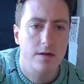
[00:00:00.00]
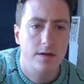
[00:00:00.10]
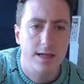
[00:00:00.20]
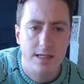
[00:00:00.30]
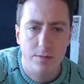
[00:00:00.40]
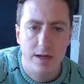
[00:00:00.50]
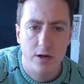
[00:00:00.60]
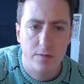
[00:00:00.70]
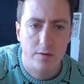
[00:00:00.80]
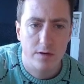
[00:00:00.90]
Is it picking
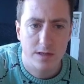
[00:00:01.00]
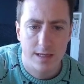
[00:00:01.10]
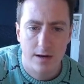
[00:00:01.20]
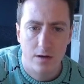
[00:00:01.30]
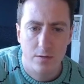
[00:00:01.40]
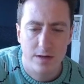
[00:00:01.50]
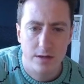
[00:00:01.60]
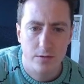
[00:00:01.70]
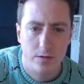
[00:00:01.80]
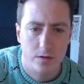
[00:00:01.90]
up the rook? Is that all we
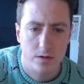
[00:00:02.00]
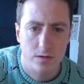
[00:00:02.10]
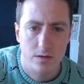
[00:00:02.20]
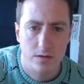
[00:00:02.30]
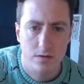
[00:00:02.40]
do? Because